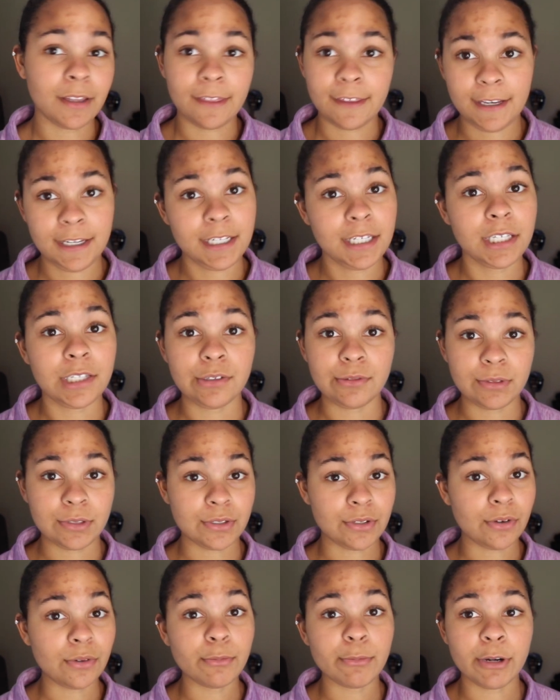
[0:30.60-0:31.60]
Thank you
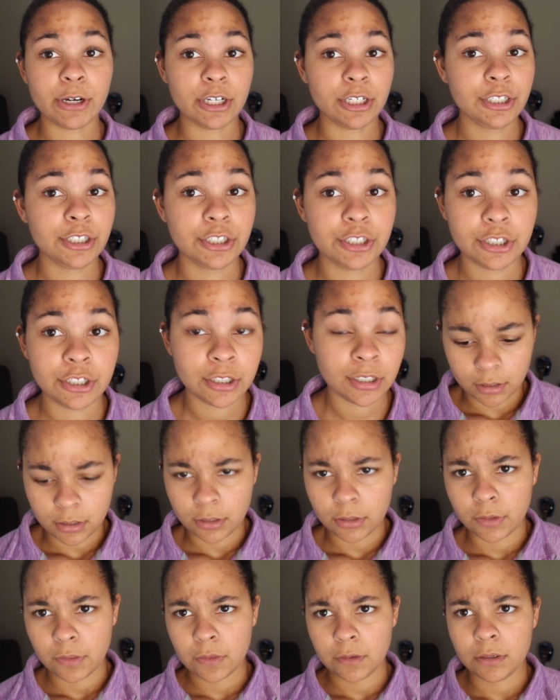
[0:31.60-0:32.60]
so much.
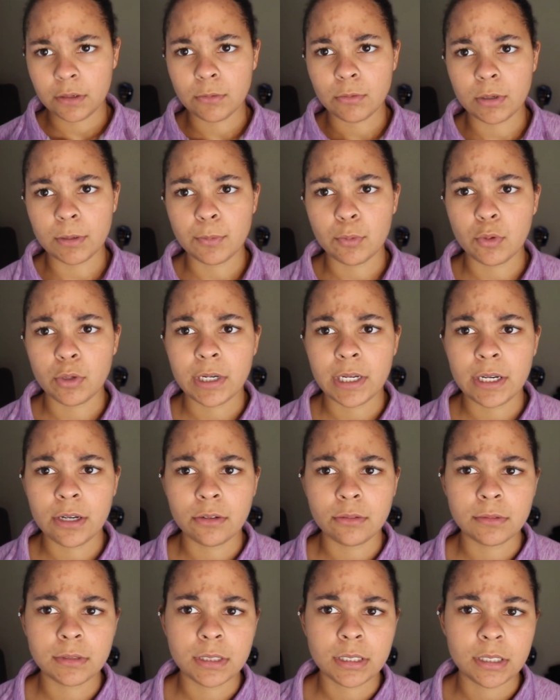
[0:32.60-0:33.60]
Another thing I want to point
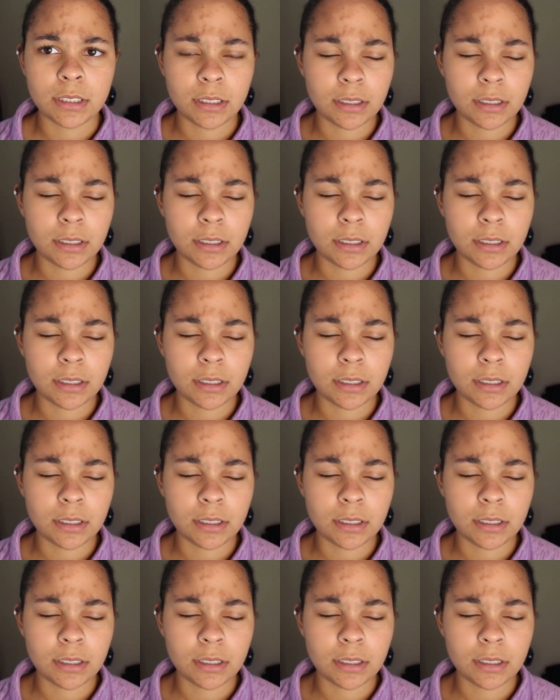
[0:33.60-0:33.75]
out,